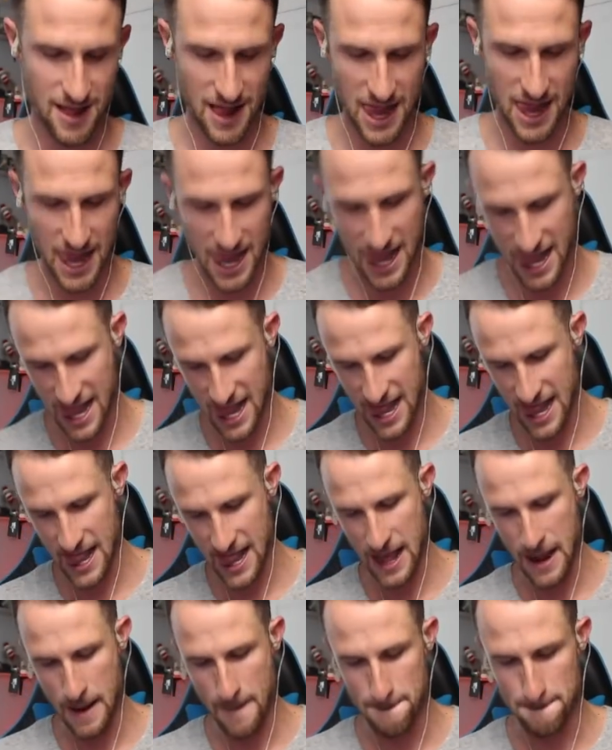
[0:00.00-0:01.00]
Yeah.
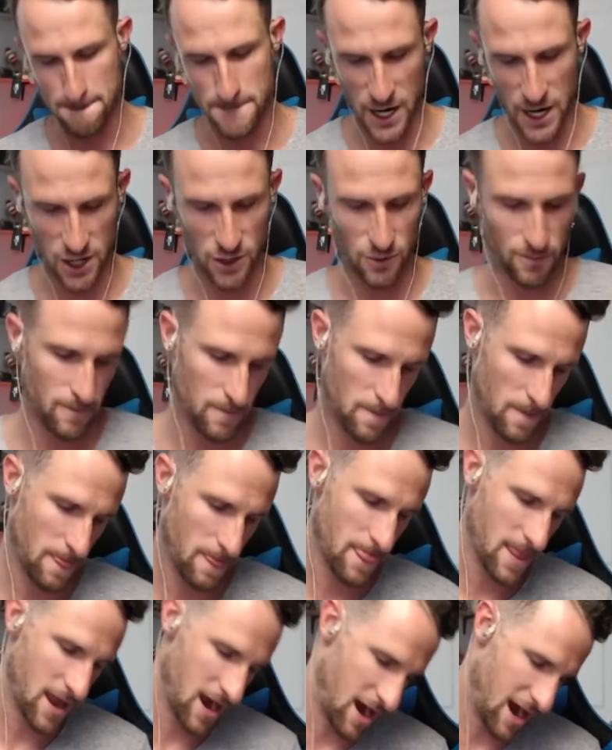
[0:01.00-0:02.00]
Boom. Ready.
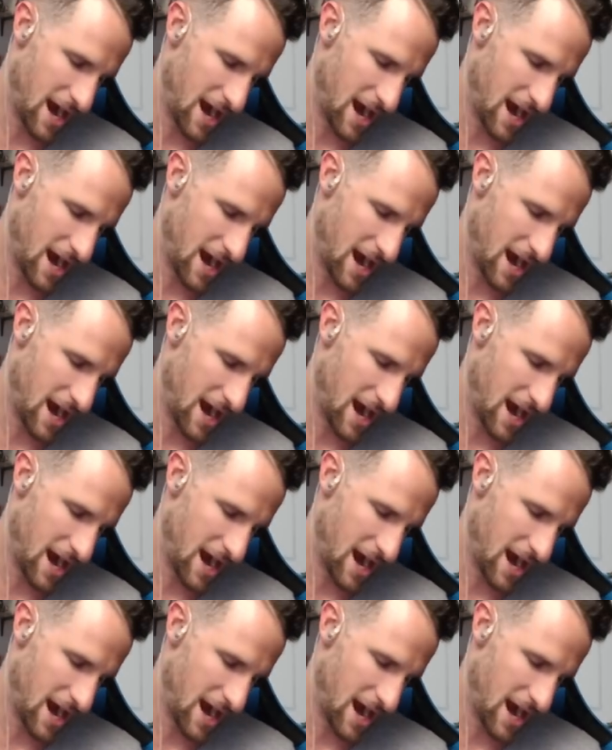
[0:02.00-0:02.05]
All right.